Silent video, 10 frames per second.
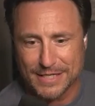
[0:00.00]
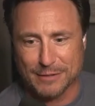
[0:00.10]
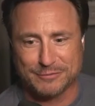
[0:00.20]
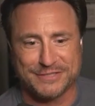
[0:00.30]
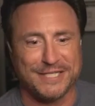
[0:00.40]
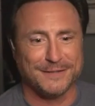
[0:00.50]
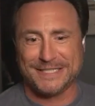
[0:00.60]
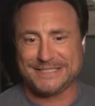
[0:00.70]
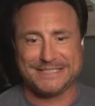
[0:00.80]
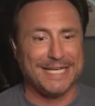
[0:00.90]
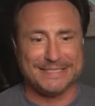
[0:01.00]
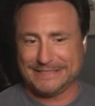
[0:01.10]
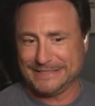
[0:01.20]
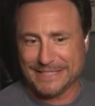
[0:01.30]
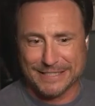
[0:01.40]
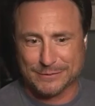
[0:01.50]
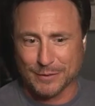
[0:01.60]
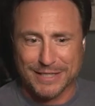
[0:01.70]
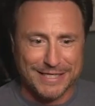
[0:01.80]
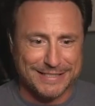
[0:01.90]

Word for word: I'll kill the kid. I swear to